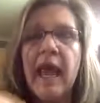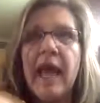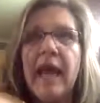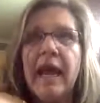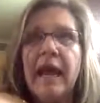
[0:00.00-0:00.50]

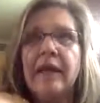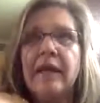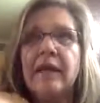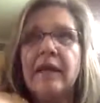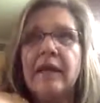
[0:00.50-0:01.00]

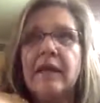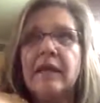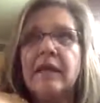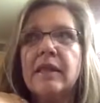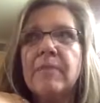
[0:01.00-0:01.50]
And
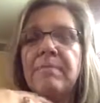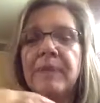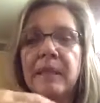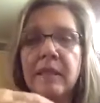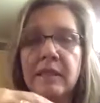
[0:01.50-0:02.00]
the
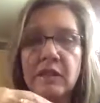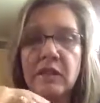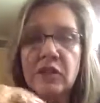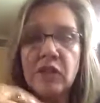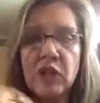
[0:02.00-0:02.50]

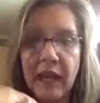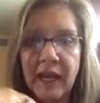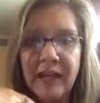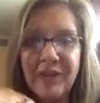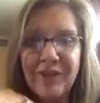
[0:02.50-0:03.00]
biggest
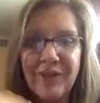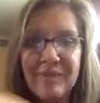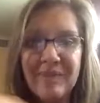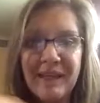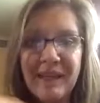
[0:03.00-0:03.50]
change
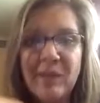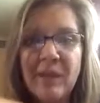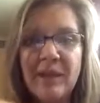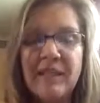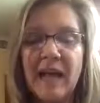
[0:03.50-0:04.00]
for me
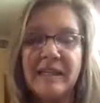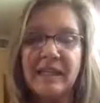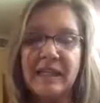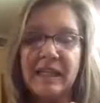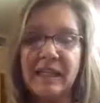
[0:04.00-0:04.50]
was I
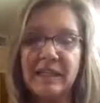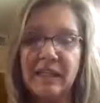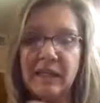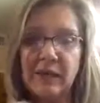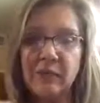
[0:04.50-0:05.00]
didn't
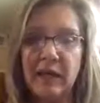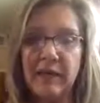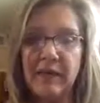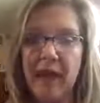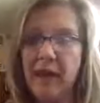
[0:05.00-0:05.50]
continue
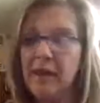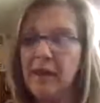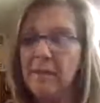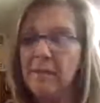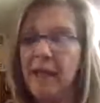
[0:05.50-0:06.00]
down that
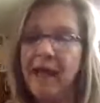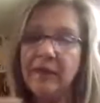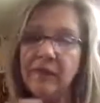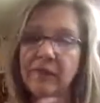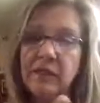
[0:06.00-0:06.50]

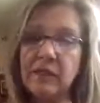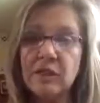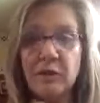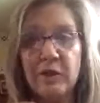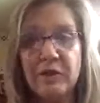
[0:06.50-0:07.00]
path of this
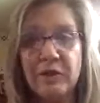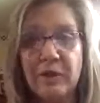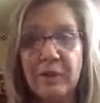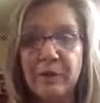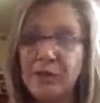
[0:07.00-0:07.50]
is what you're
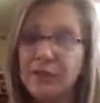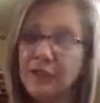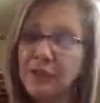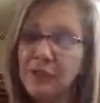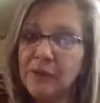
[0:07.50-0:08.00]
supposed to
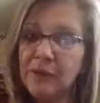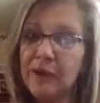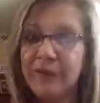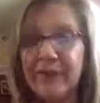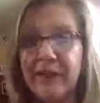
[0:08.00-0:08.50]
do
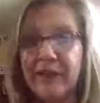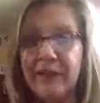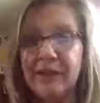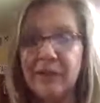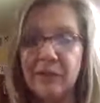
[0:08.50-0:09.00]
every
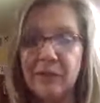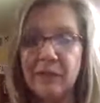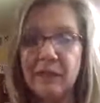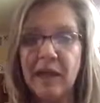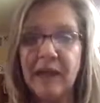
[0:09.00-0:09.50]
year until you
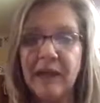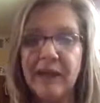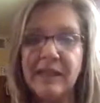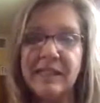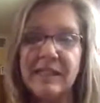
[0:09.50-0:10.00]
retire.
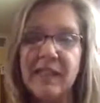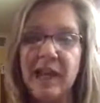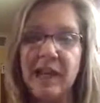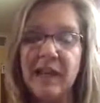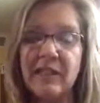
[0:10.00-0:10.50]

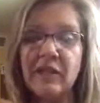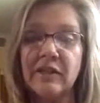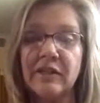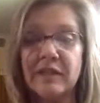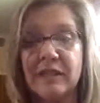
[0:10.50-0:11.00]
Instead, I
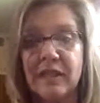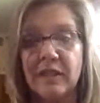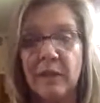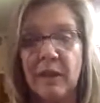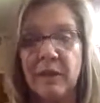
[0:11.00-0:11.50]
started
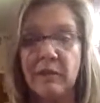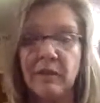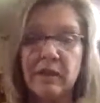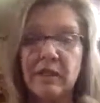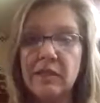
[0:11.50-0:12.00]
seeing the
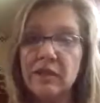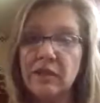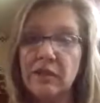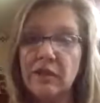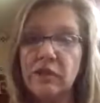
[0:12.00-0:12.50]
possibilities and
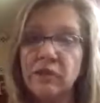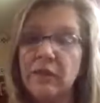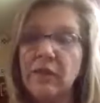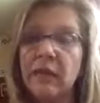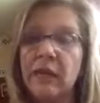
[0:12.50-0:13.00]
started
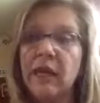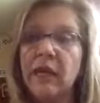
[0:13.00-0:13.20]
dreaming,